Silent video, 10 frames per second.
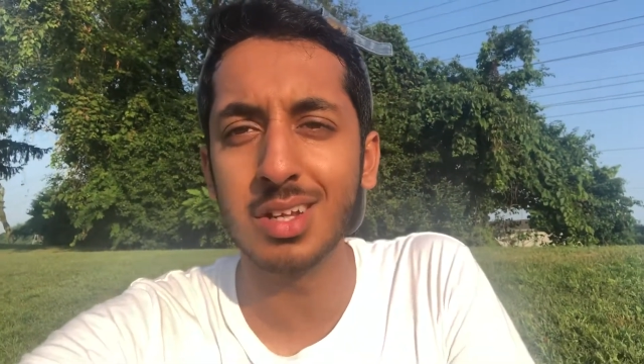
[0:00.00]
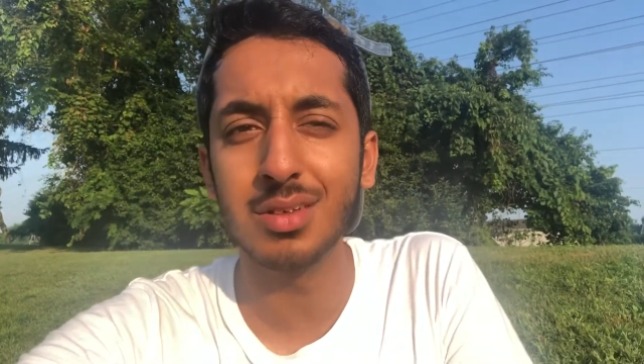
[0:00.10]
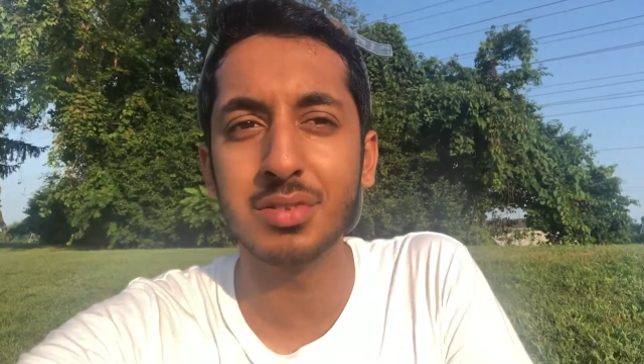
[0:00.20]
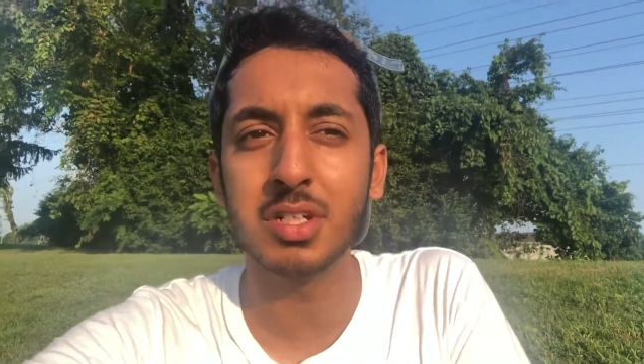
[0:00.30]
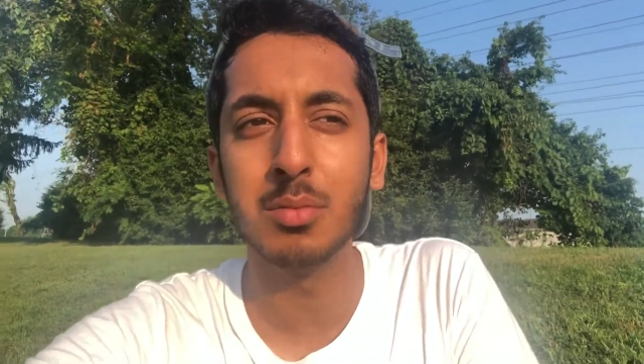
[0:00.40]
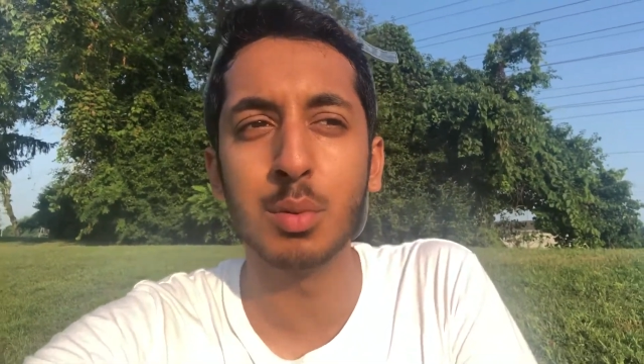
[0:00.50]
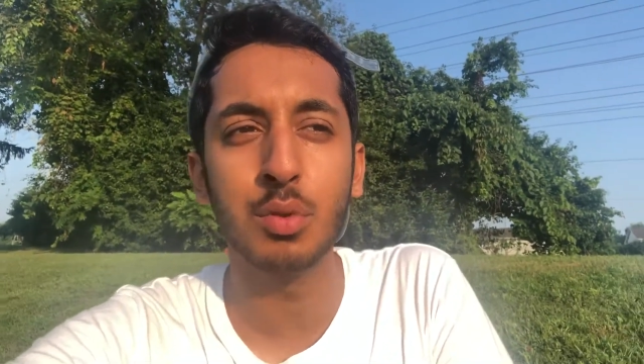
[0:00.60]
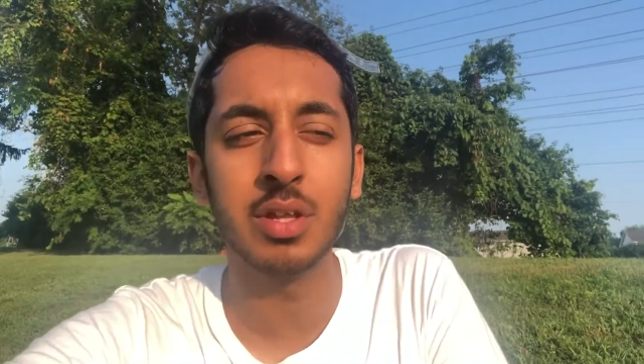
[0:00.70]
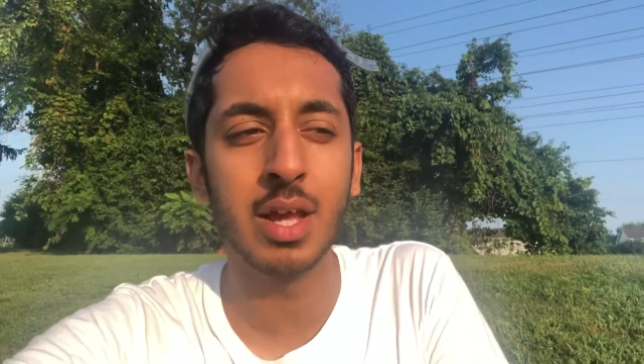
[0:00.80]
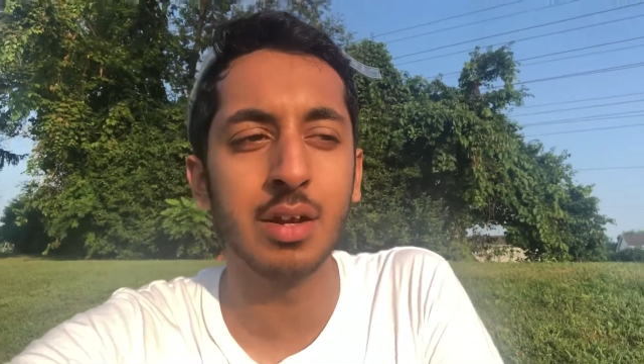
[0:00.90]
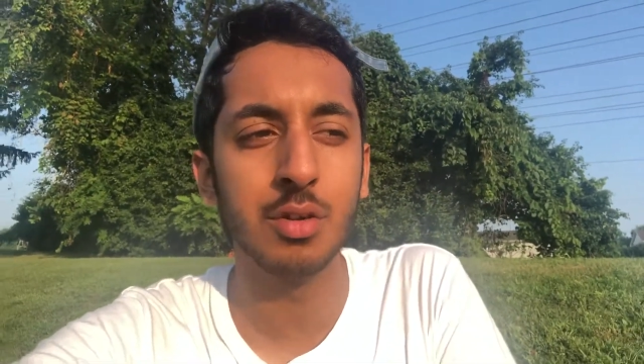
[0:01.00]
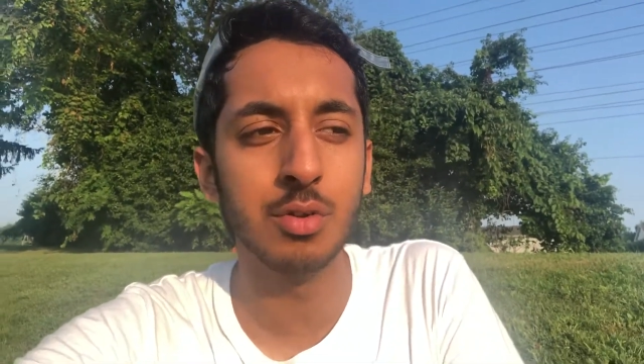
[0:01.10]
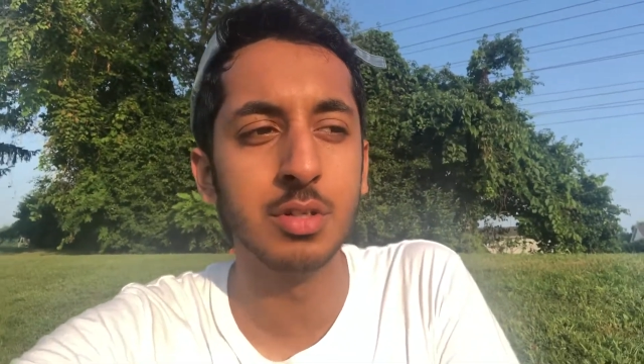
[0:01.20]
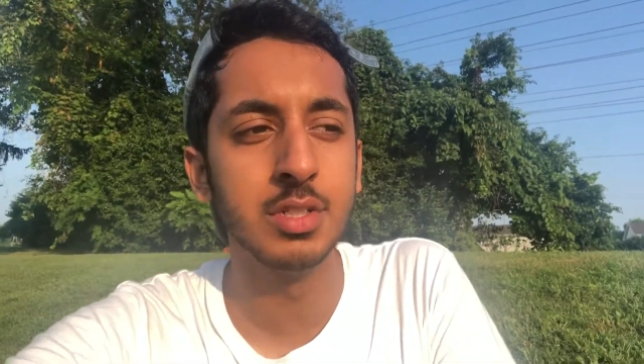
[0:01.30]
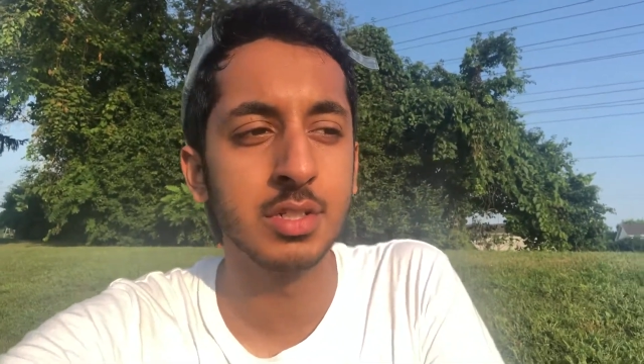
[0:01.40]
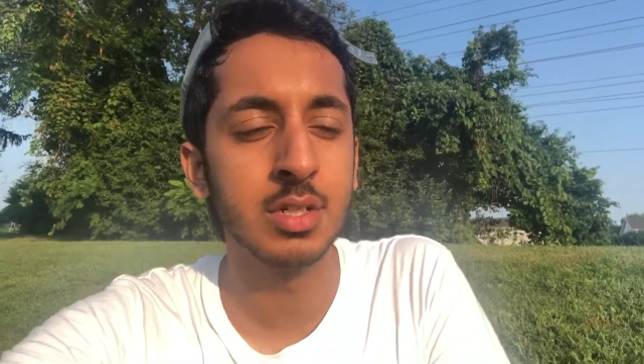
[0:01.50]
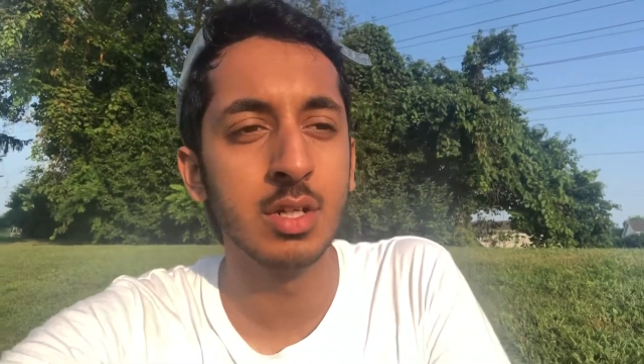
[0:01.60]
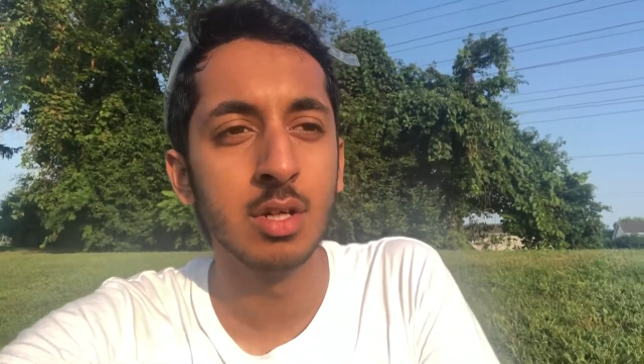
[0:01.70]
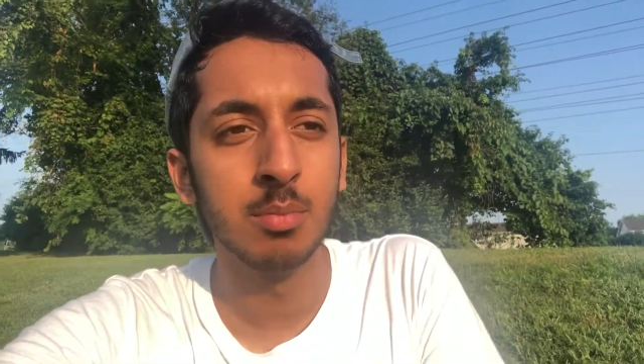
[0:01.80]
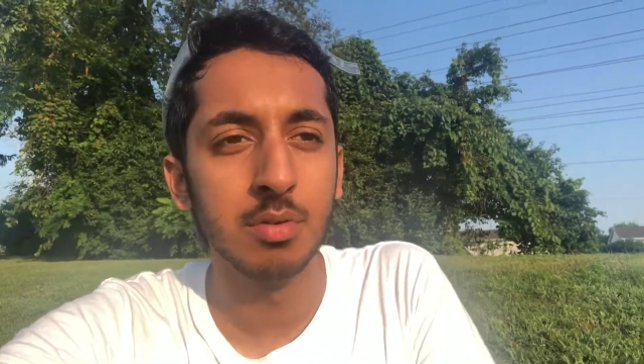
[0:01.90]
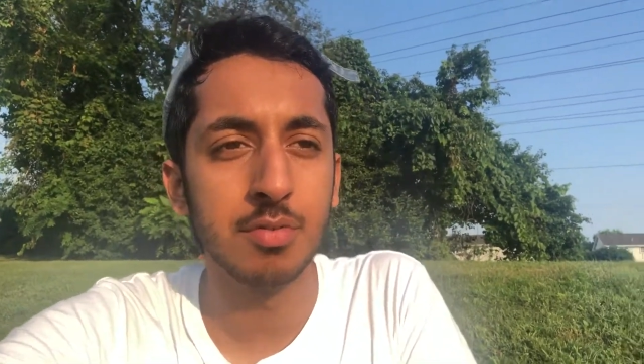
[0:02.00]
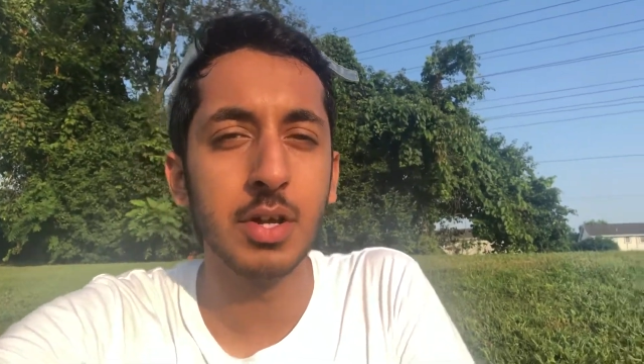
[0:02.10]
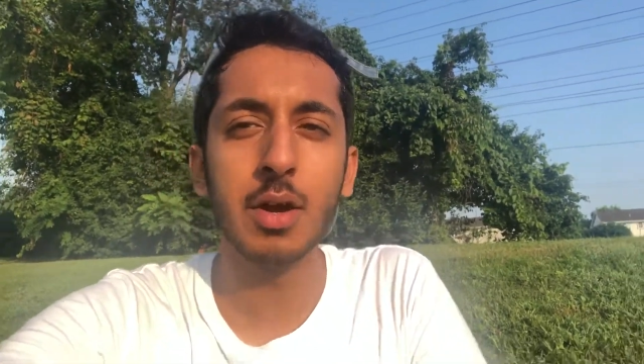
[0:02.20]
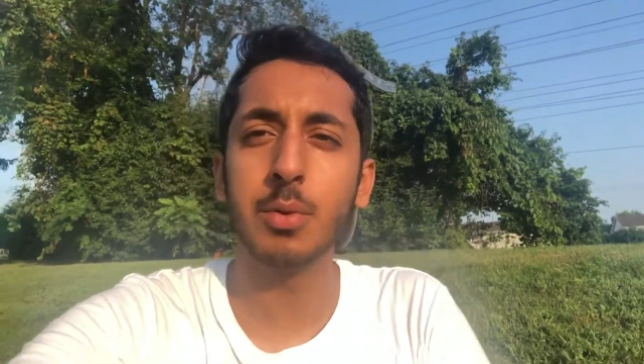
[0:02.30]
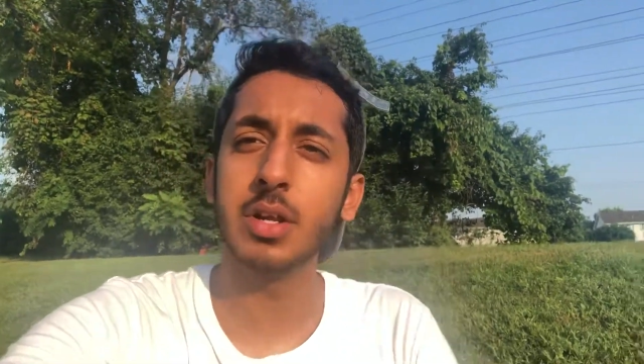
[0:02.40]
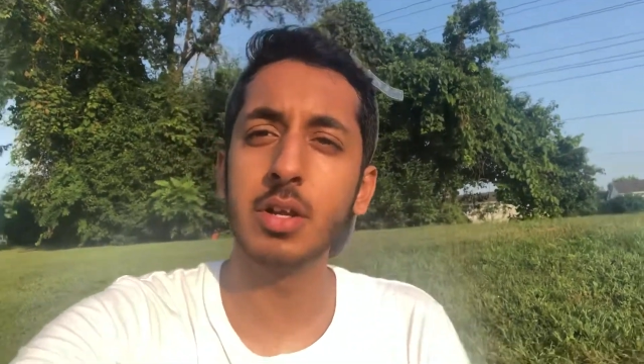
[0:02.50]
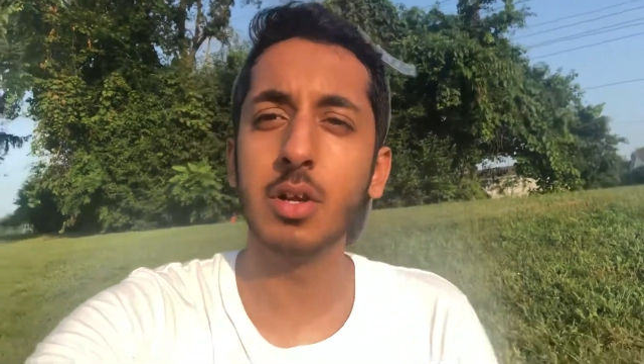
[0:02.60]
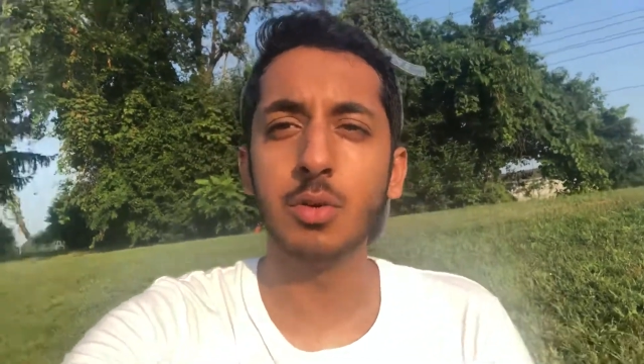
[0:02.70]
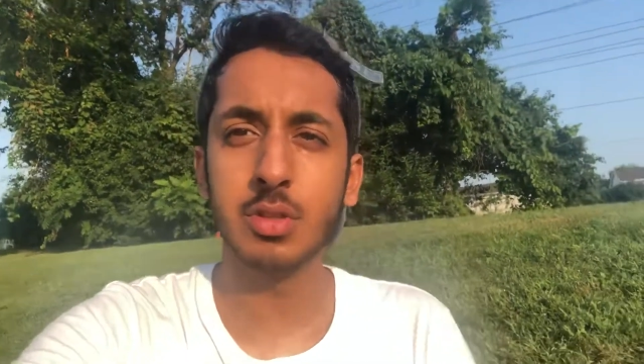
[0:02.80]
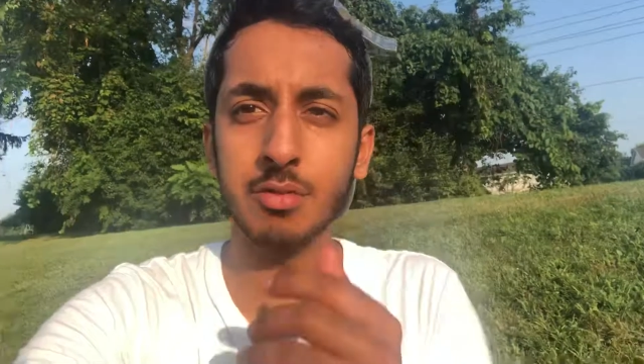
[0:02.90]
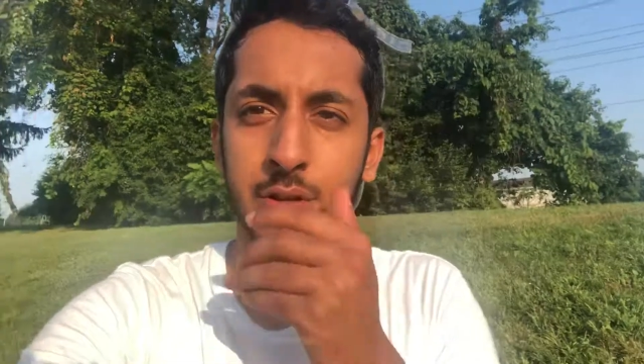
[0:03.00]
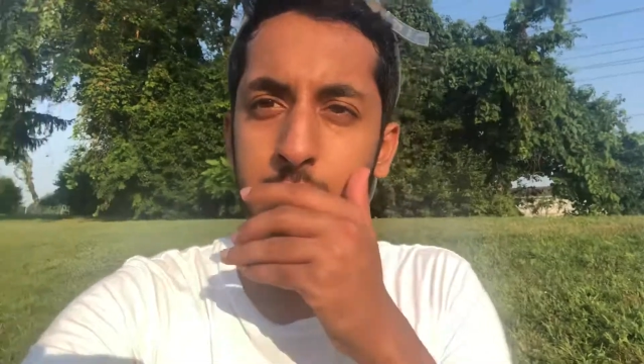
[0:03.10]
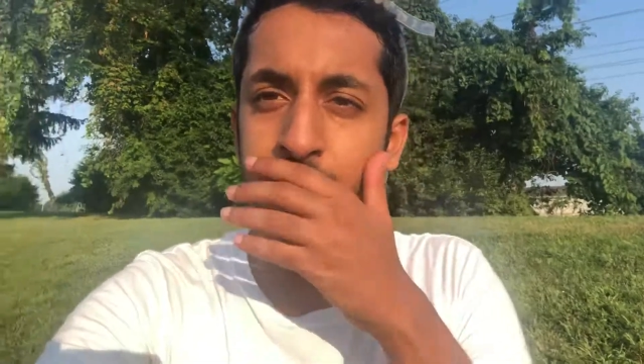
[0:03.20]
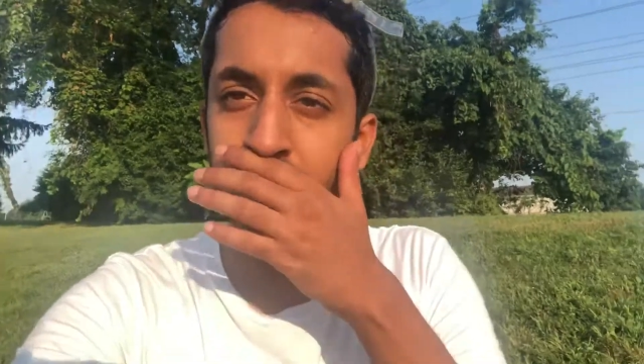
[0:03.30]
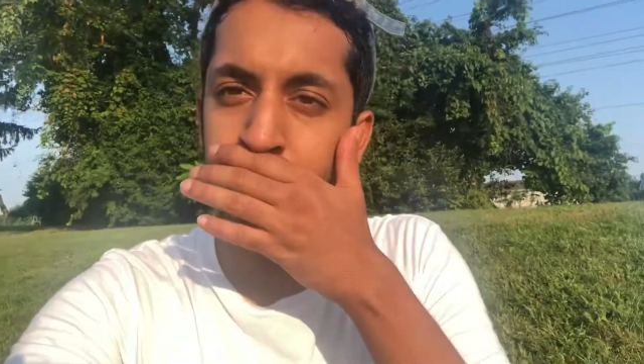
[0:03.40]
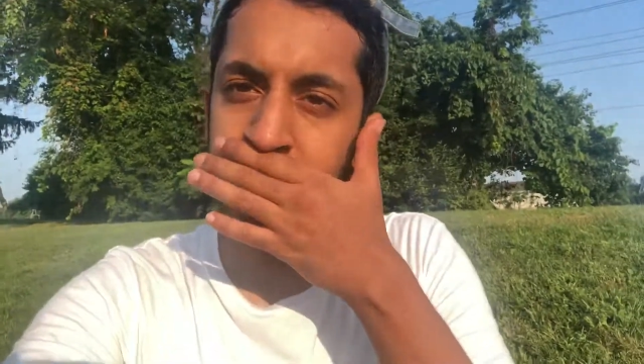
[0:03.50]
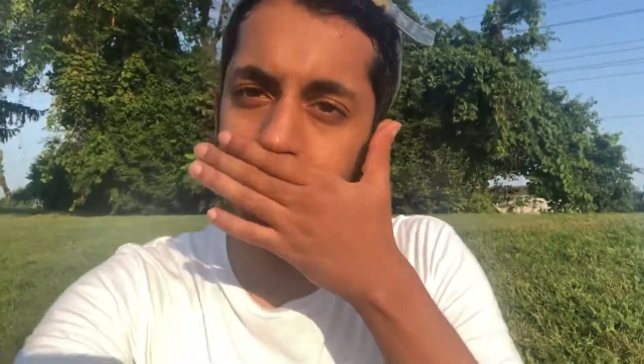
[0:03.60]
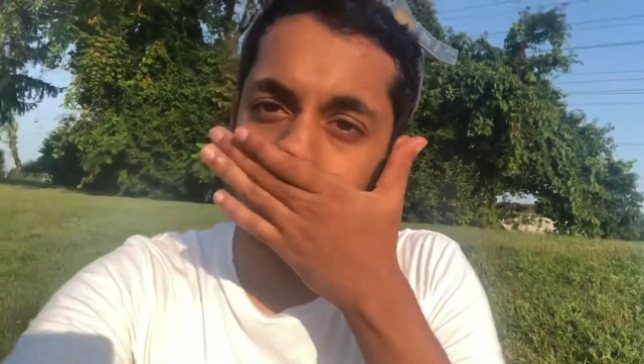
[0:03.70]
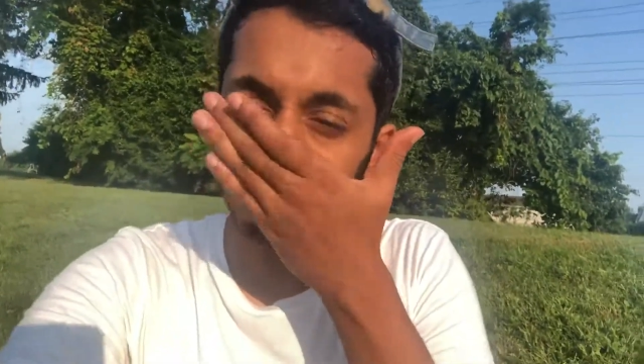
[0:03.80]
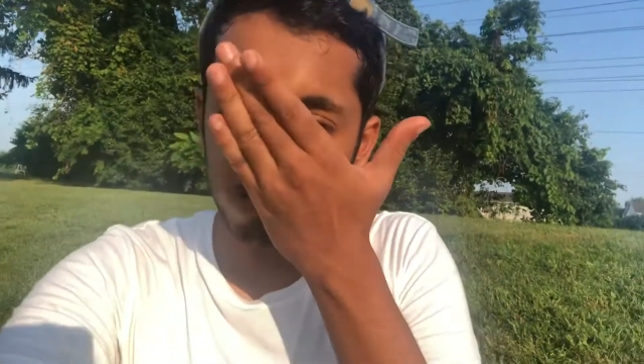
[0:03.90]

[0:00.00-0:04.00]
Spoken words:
I'll have to come up with categories, but for now we're gonna go with the very famous